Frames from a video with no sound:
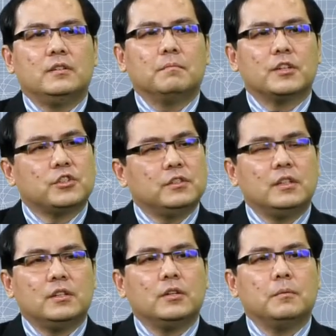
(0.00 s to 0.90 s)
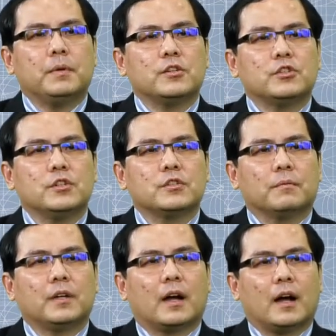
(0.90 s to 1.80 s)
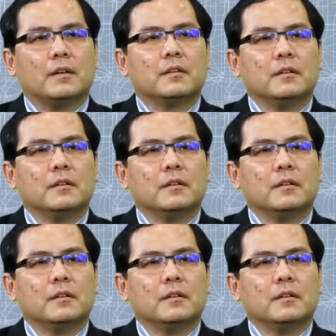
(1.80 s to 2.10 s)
much detailed pictures of the heart